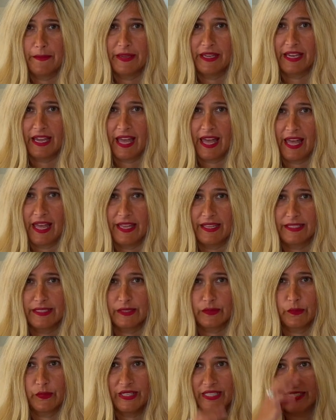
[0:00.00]

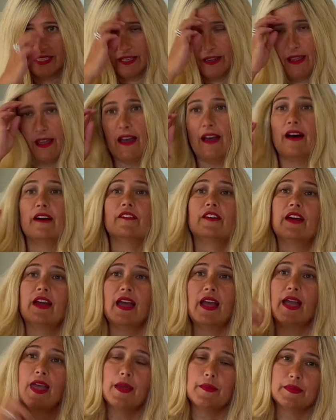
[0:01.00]
because we did have
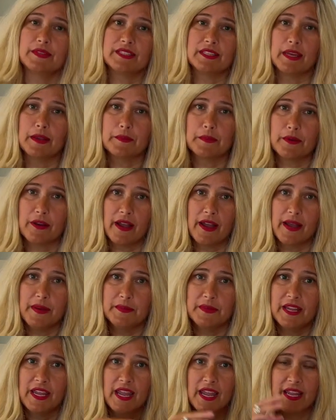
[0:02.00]
Amazon
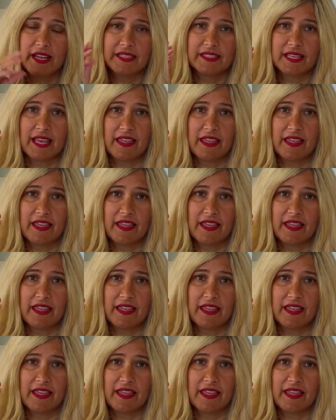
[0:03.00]
Prime days,